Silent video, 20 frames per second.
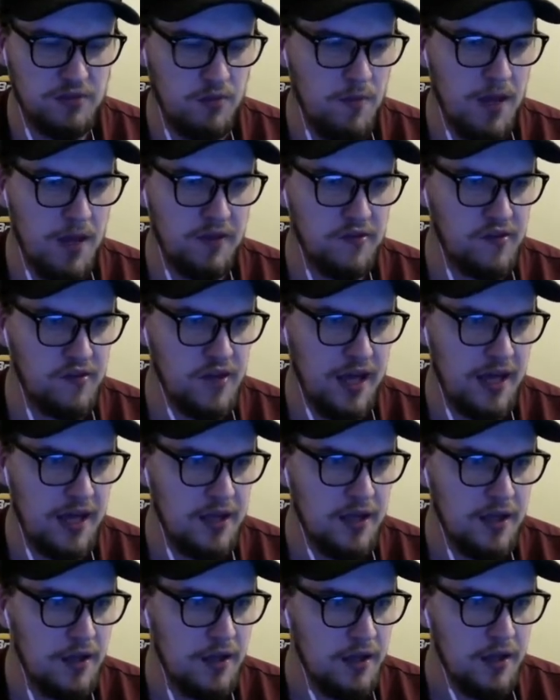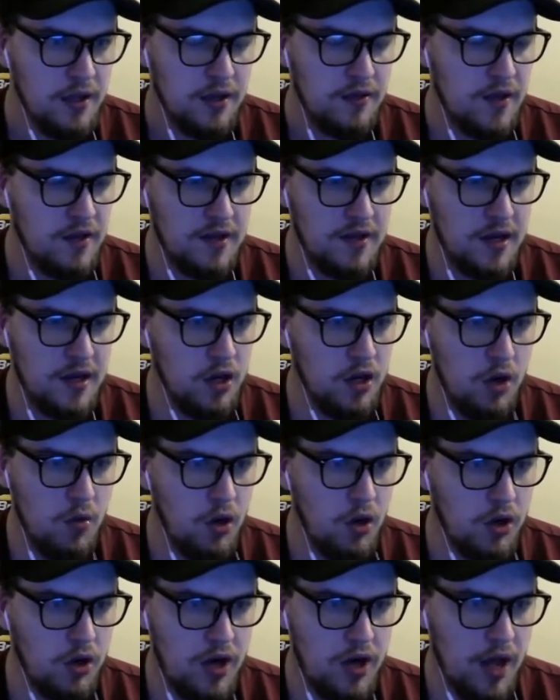with Man City. They didn't go
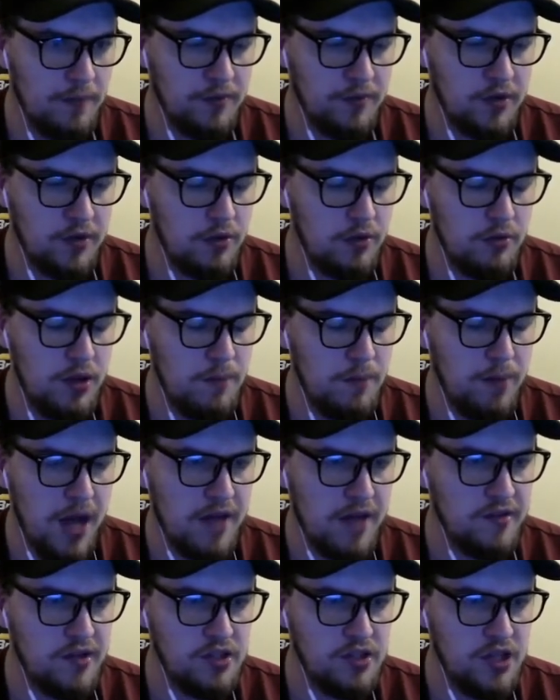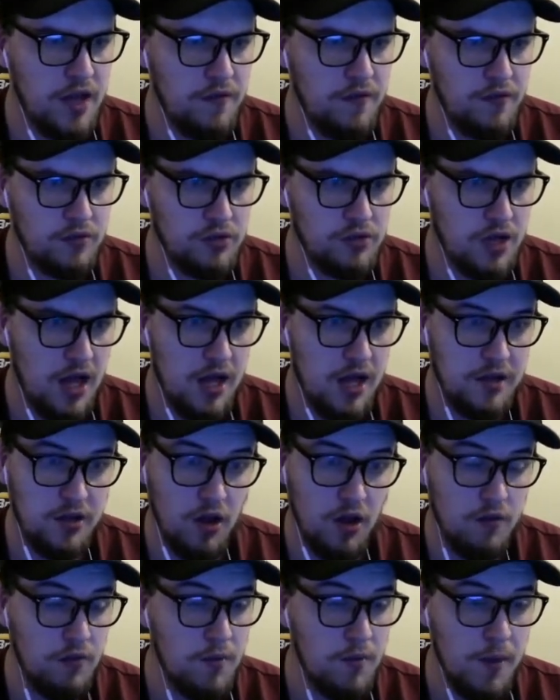on and absolutely batter Sheffield United. I
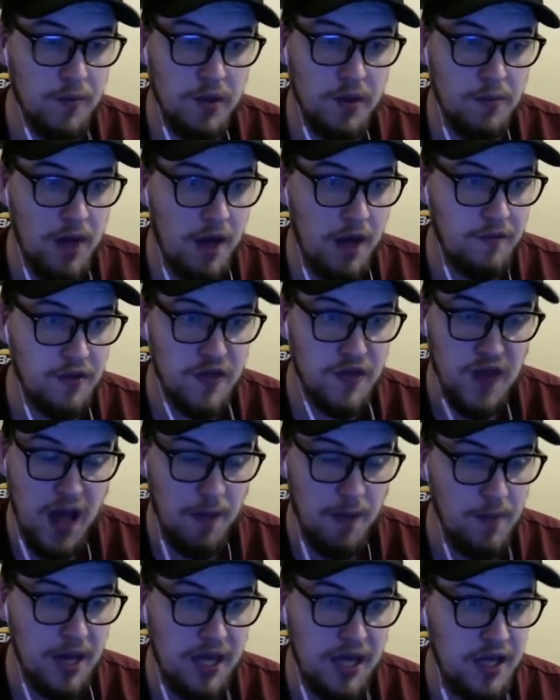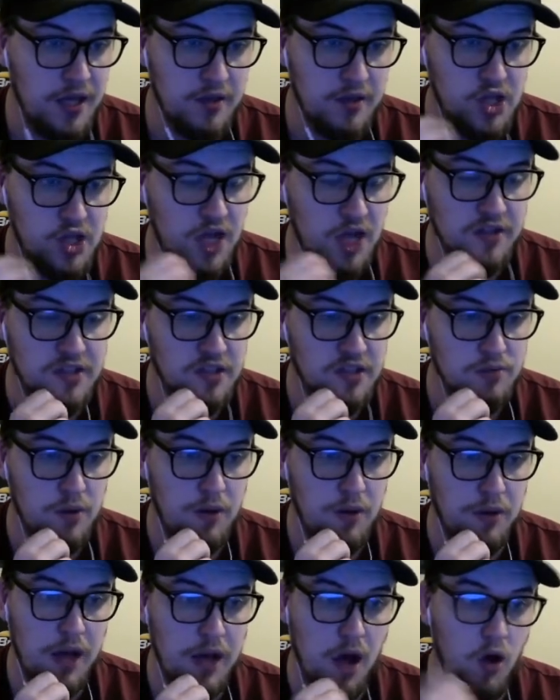don't remember them having that many chances where
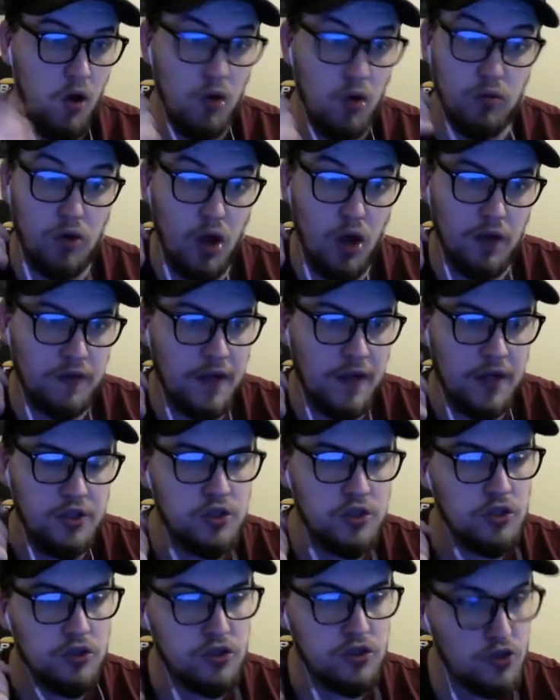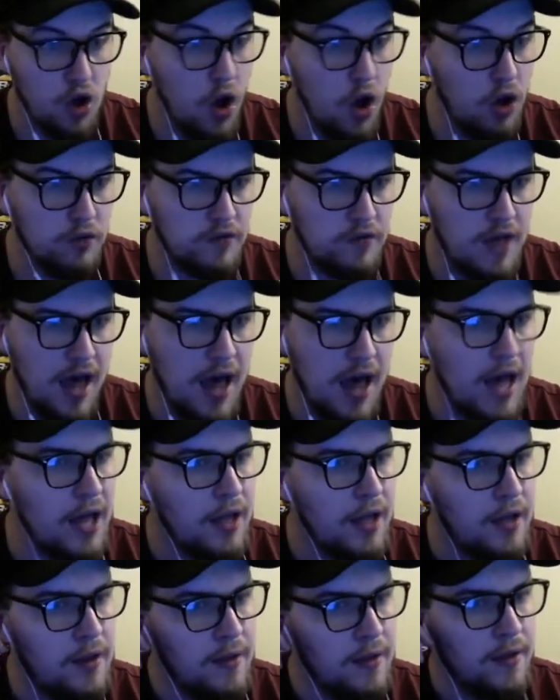you were like, oh, God, they should have scored that.
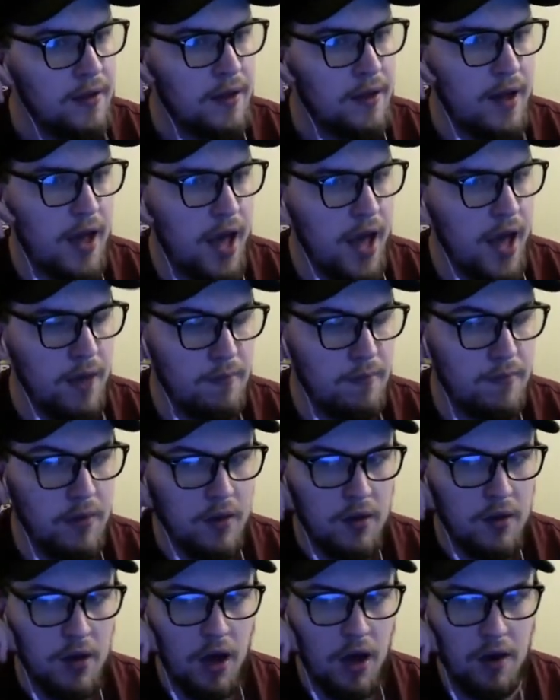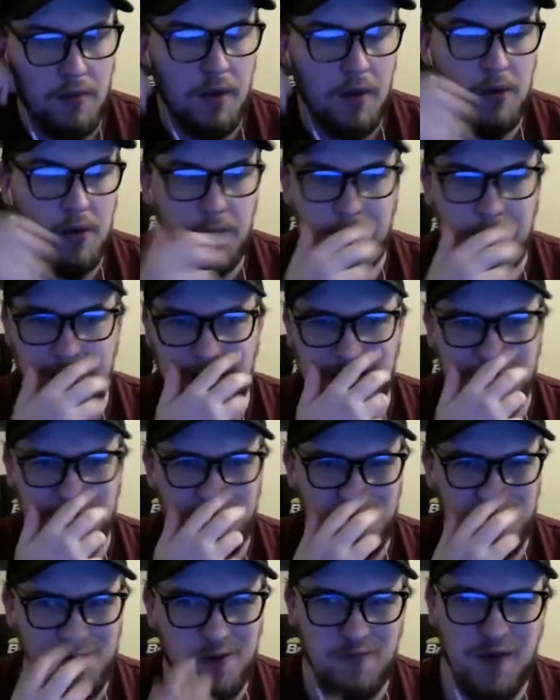I remember it being a
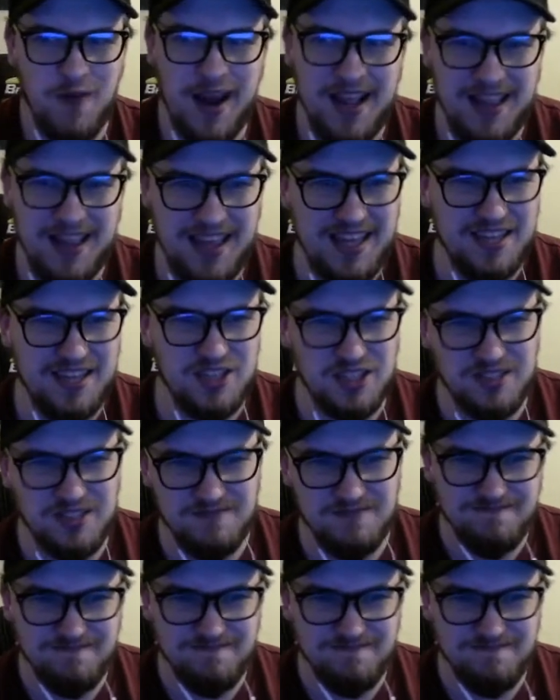really just